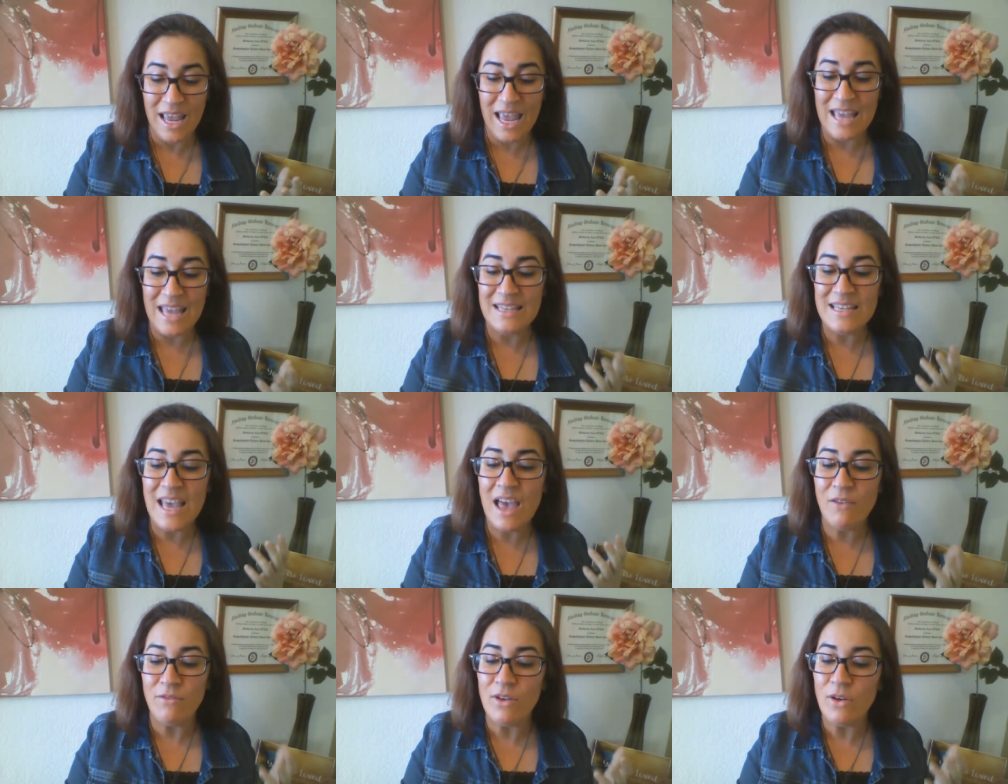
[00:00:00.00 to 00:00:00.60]
And
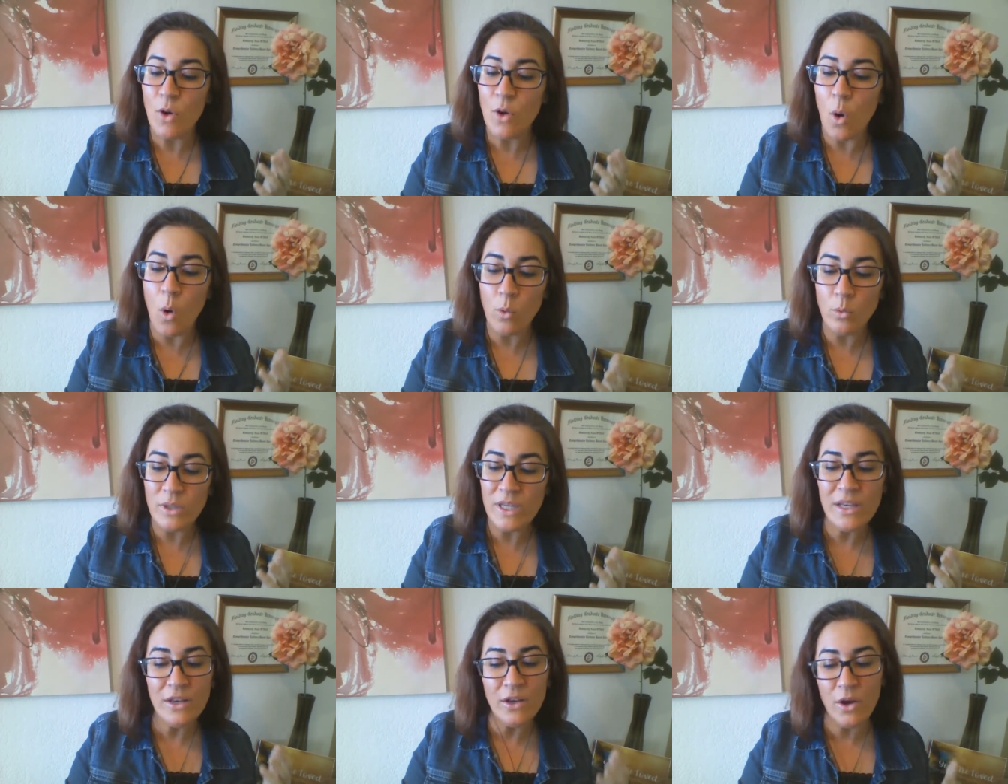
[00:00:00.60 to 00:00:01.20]
heaven
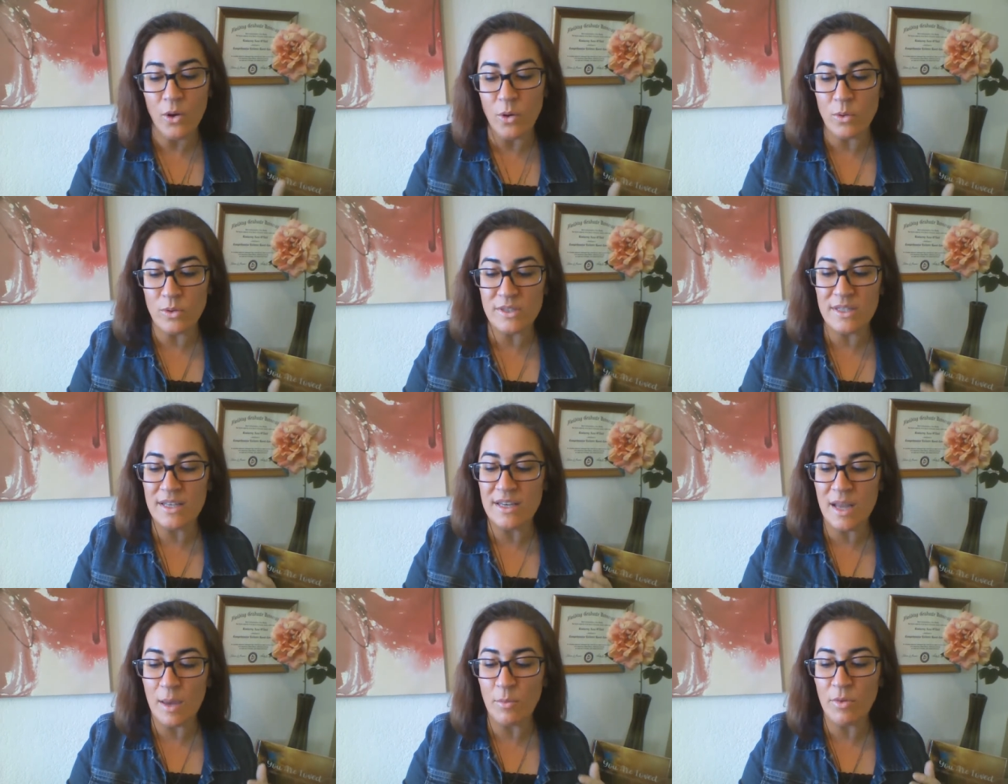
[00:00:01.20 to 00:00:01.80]
only knows
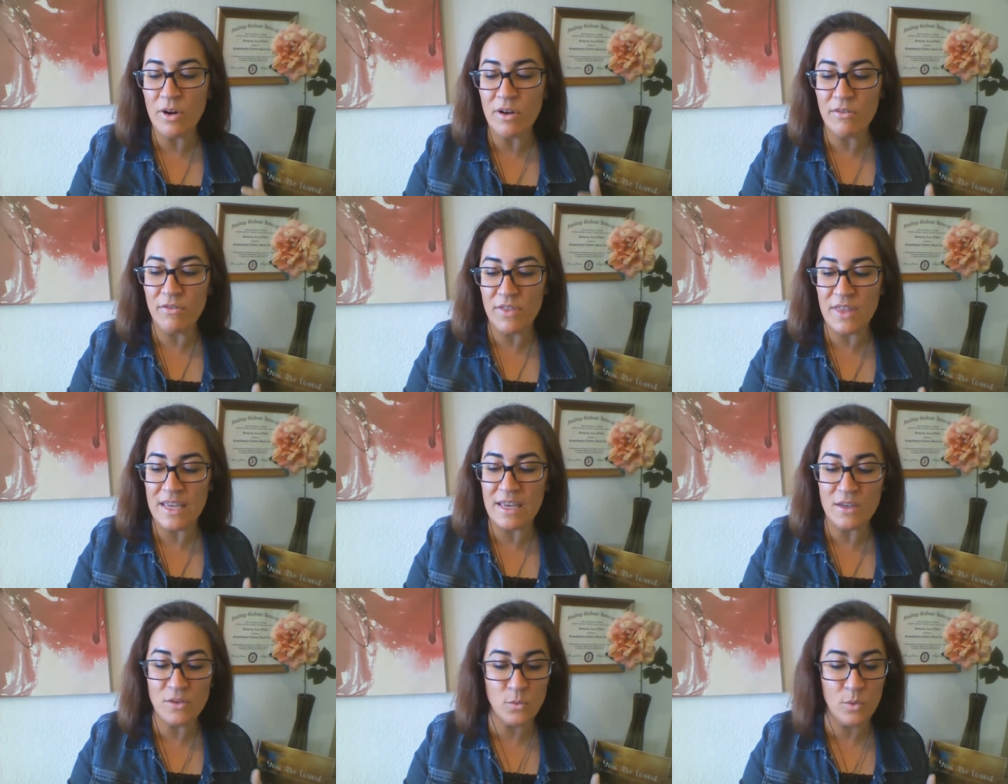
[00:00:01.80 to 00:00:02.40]
the number of
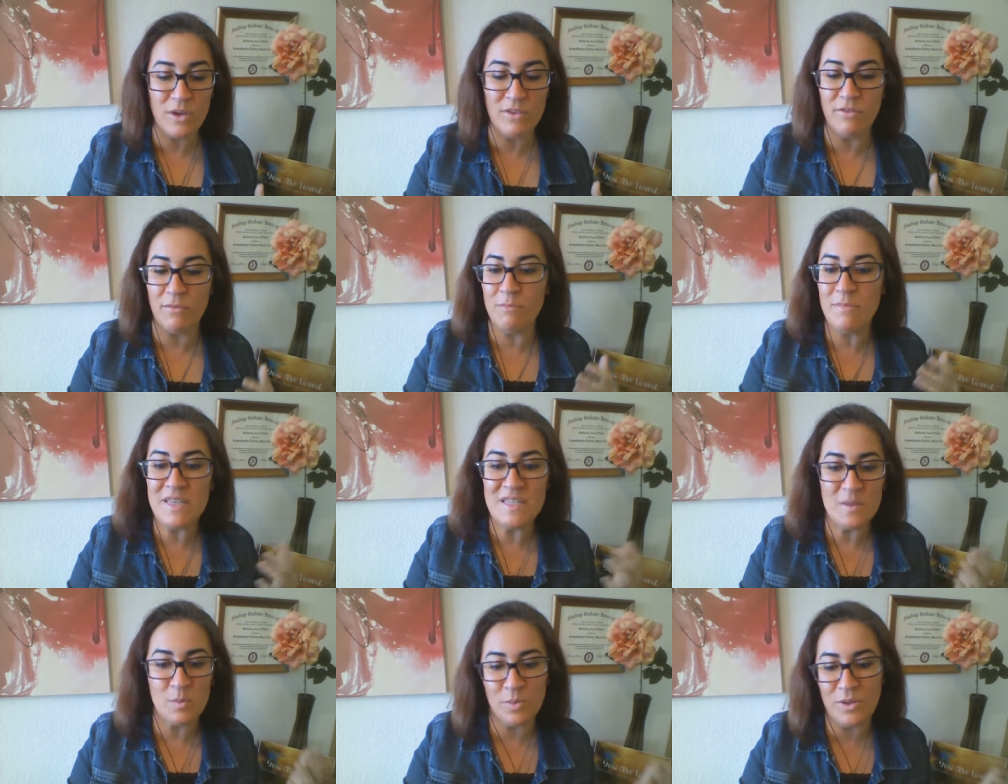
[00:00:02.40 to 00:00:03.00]
things we've
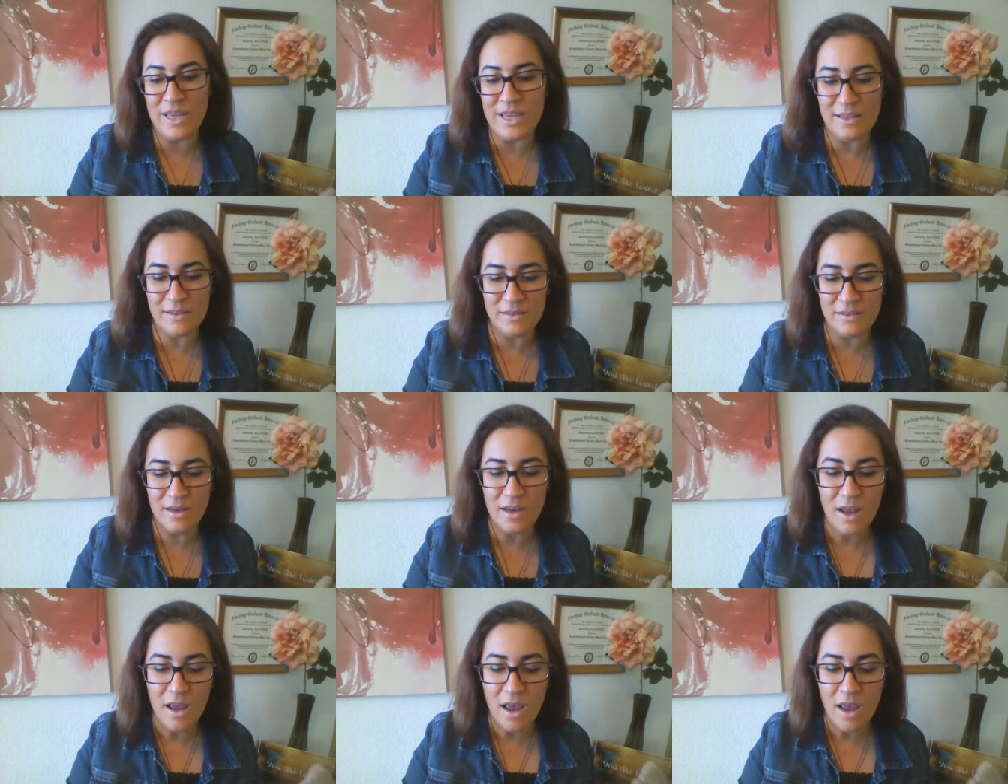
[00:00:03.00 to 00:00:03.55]
misplaced,